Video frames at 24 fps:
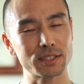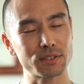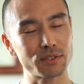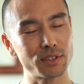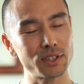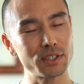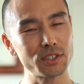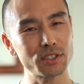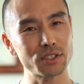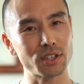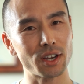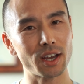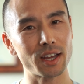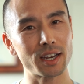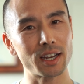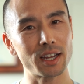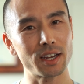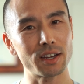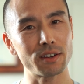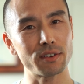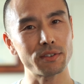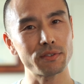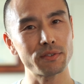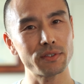a screenshot
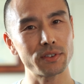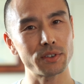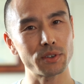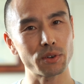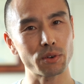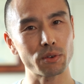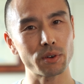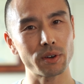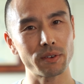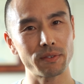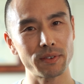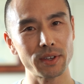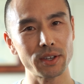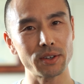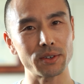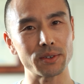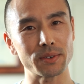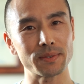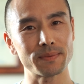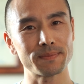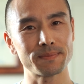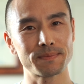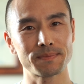of your review.